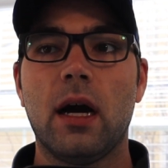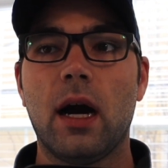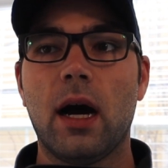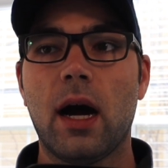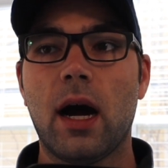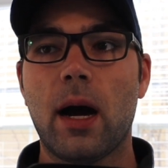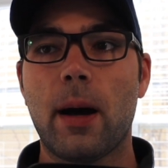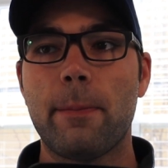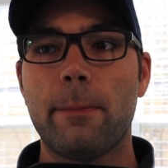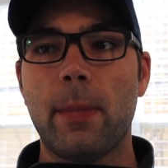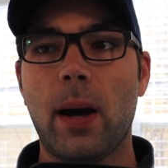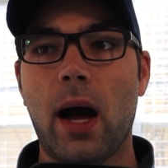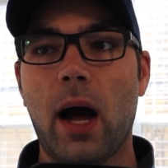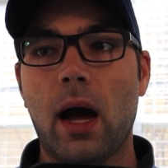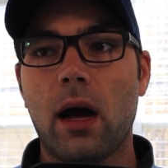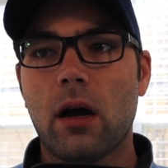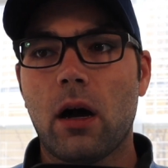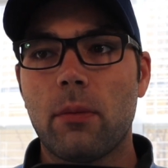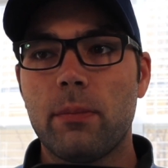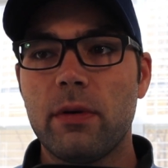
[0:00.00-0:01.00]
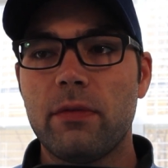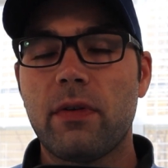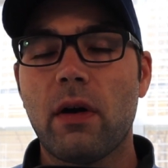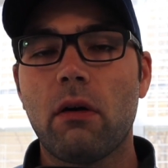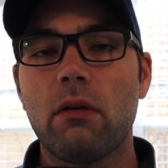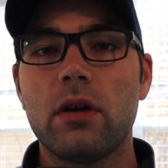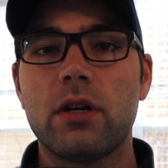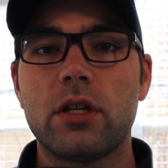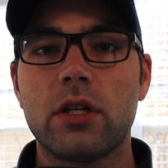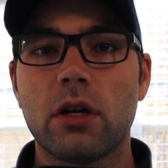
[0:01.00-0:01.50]
I'll be
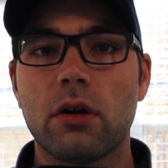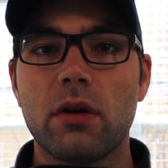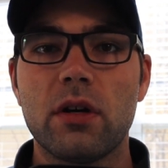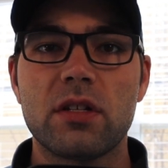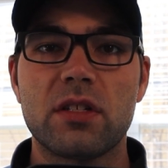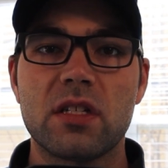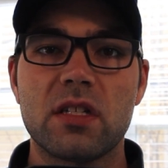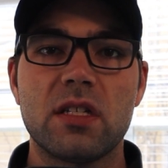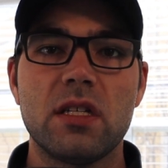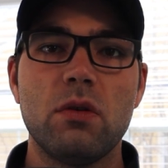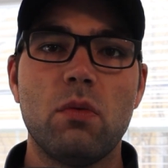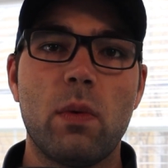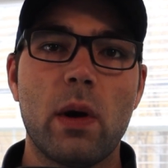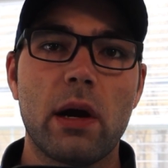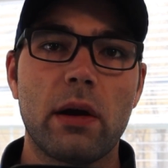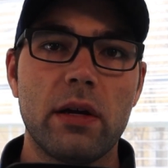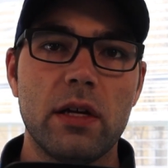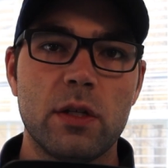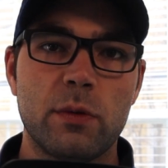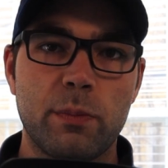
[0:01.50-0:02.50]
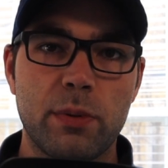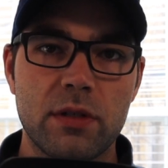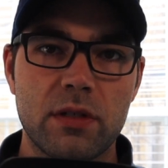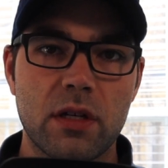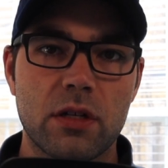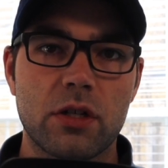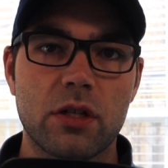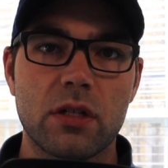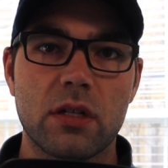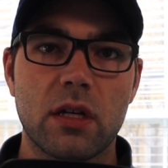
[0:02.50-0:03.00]
very curious to see where he's
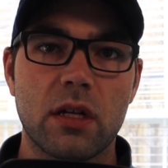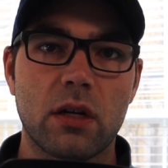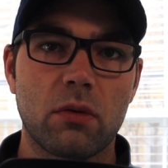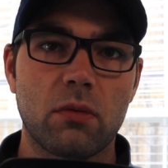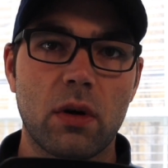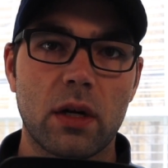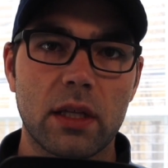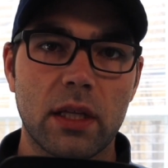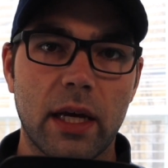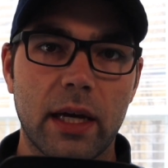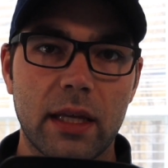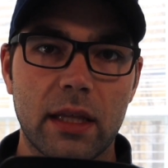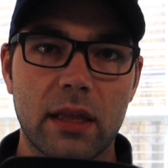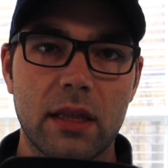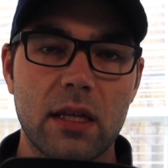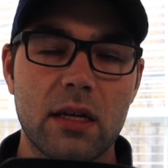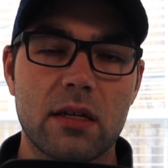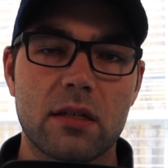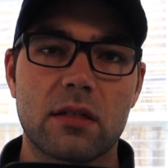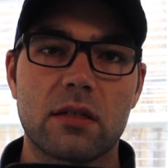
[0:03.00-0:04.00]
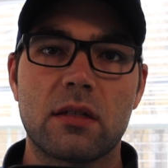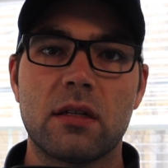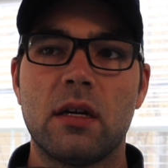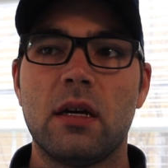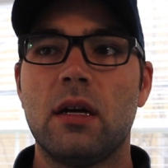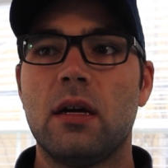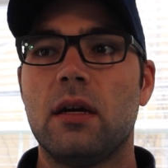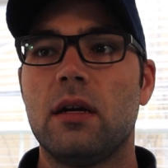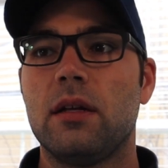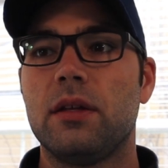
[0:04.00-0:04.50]
positioned in a run like this,
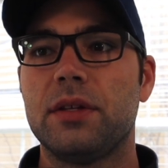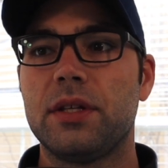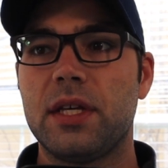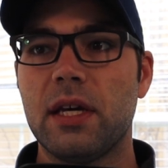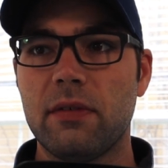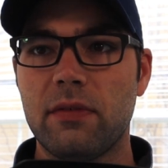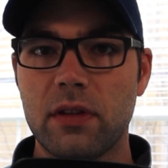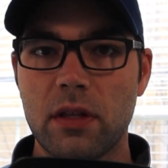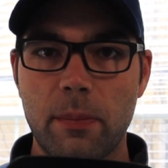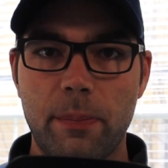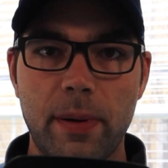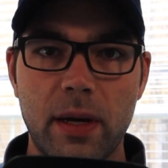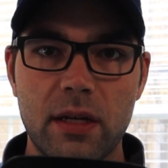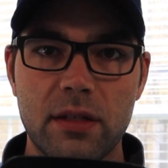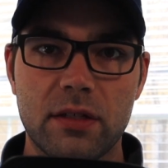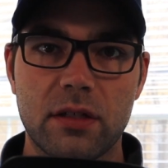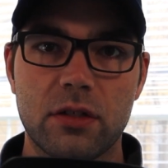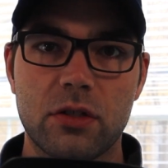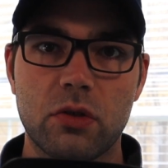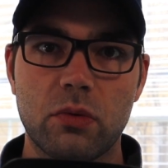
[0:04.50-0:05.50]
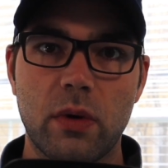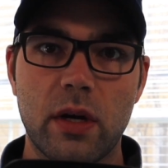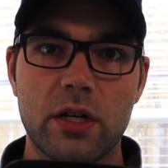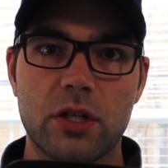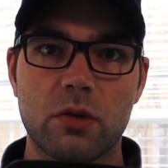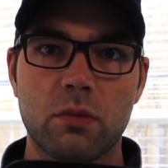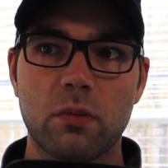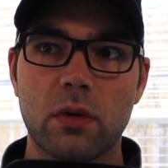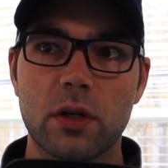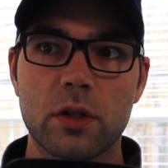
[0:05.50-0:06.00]
given the pace
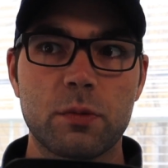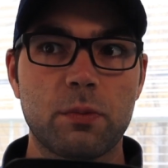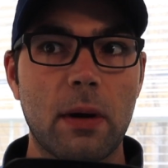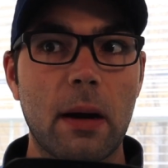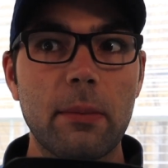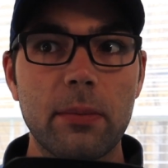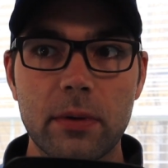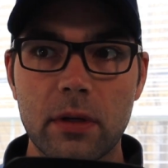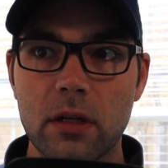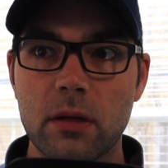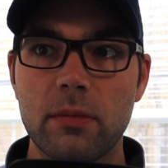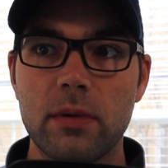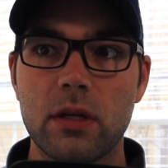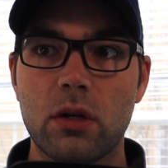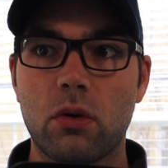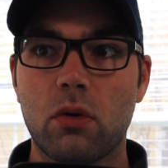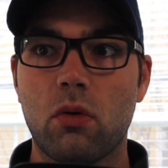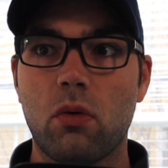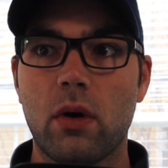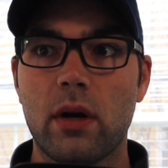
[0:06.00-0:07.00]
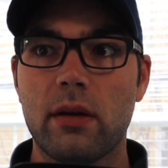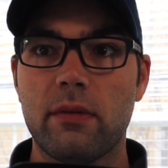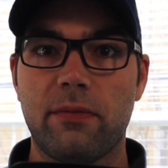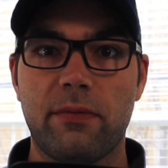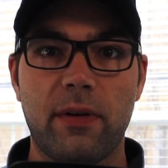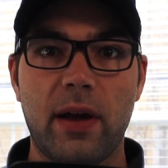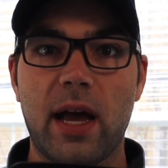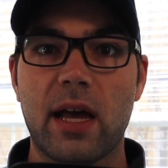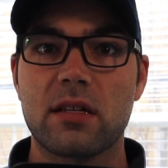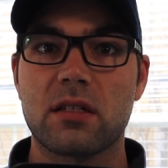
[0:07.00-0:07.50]
situation, where it's probably going to be quite
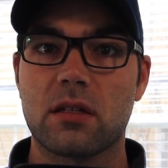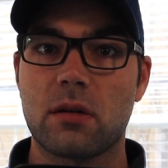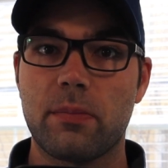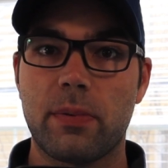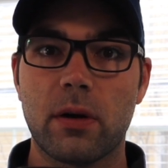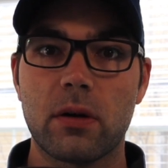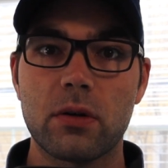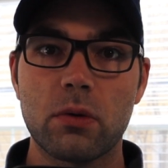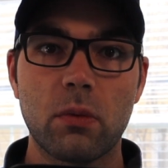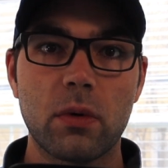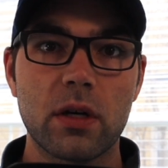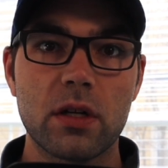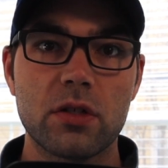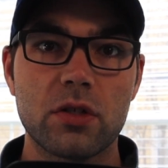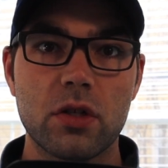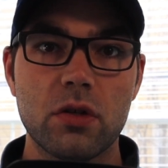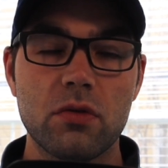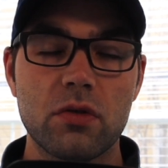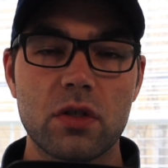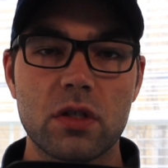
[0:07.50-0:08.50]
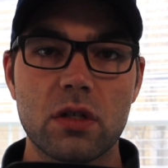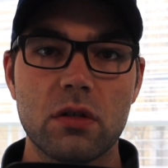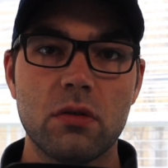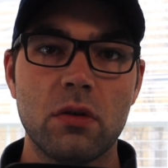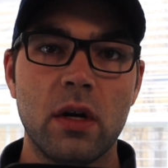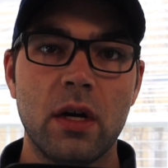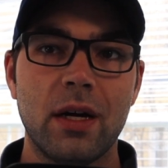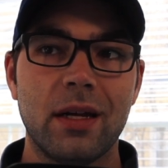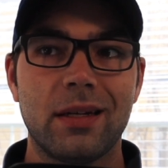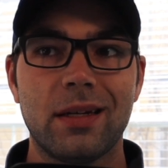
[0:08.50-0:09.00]
fast compared to what he's used
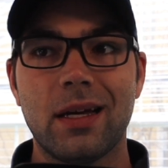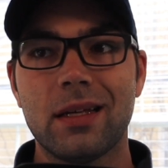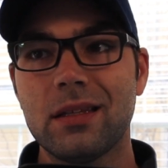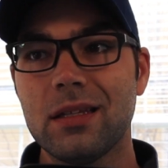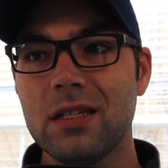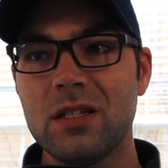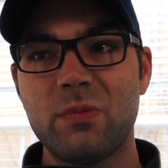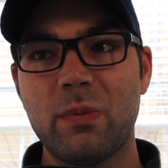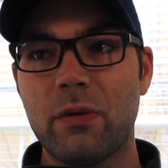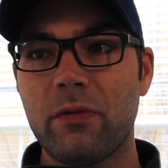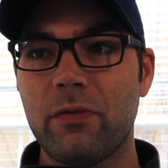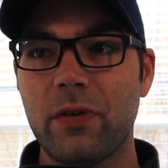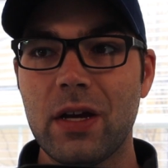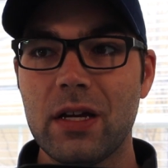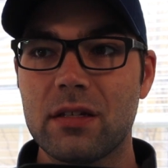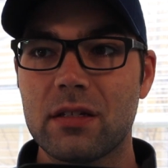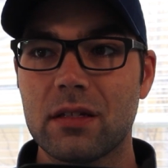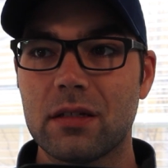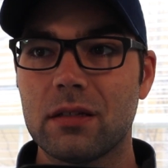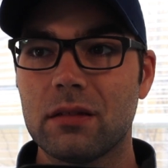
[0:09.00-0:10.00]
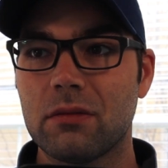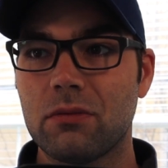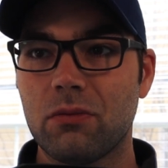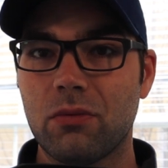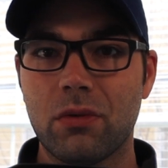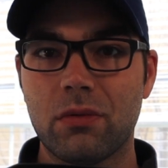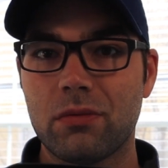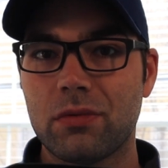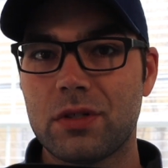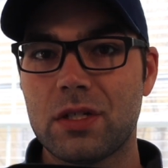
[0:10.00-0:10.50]
to. Not that he's been
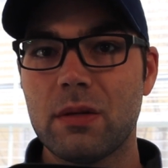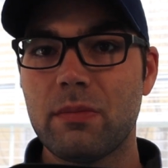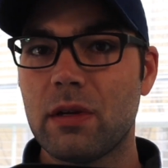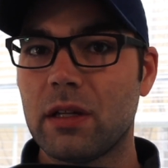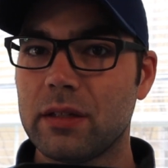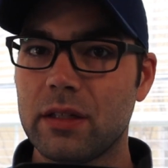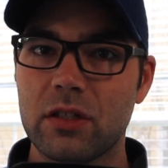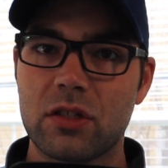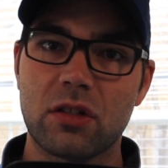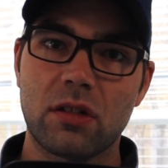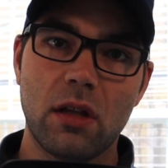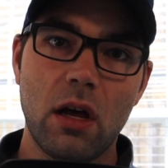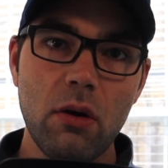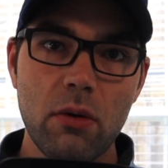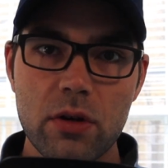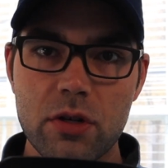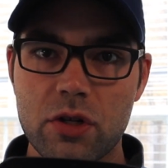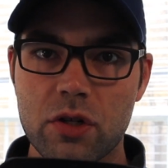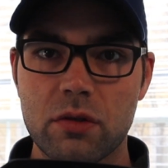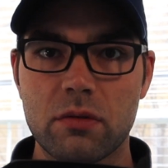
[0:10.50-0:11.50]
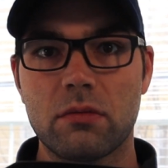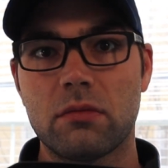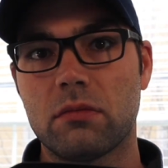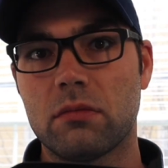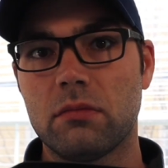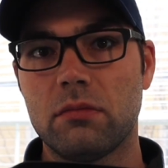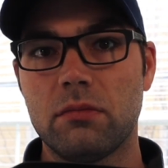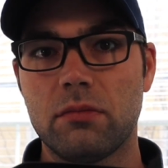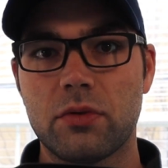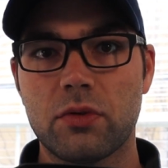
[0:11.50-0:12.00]
facing seemingly slowish
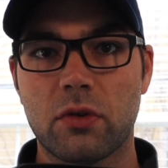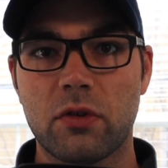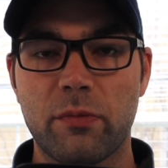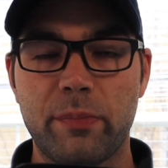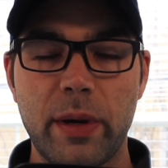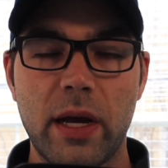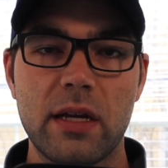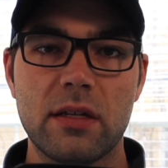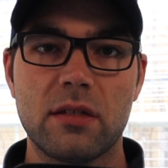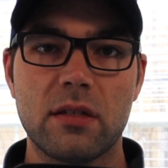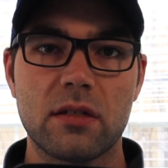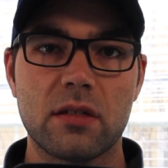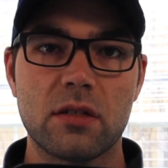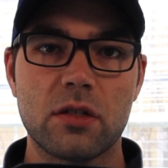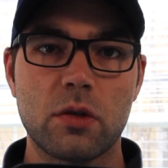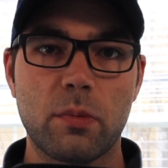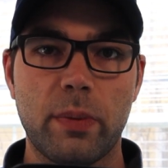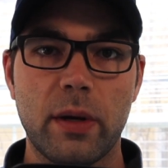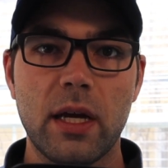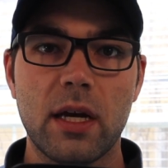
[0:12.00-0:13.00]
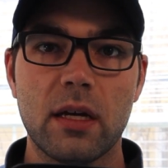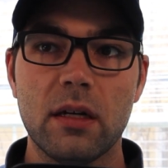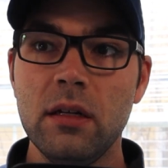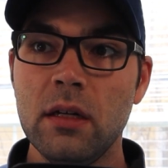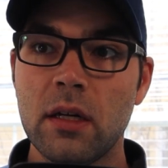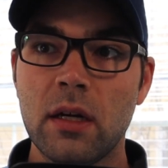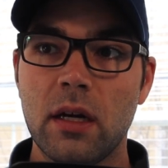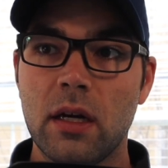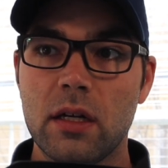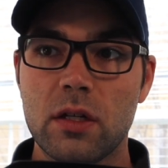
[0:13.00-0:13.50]
sort of paces in Japan.
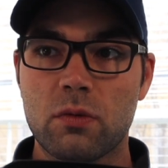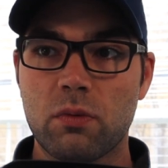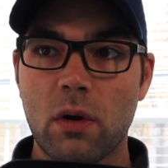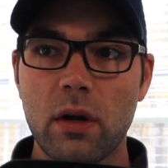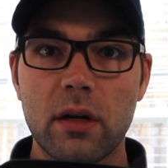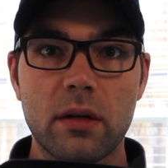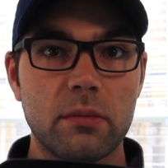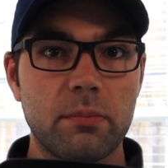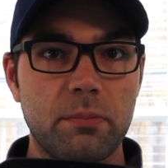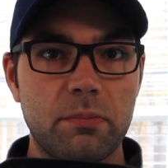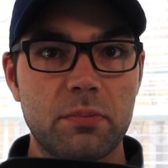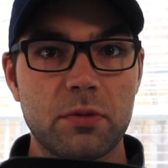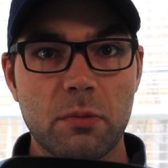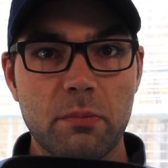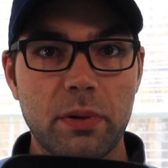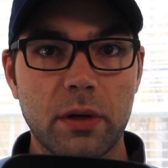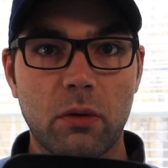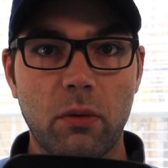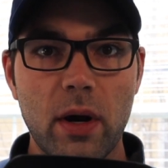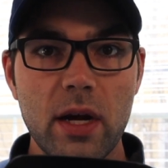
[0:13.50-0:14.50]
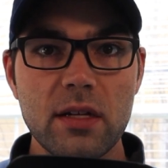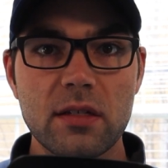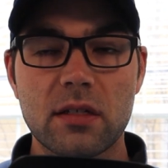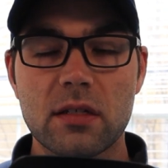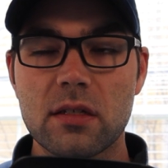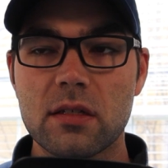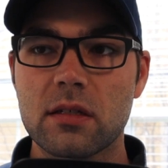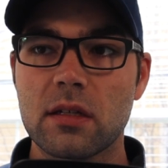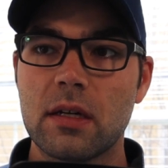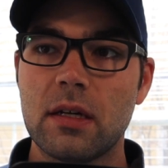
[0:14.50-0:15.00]
He's running some big
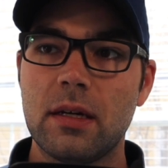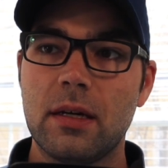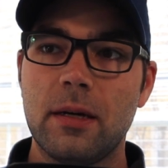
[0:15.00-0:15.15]
races.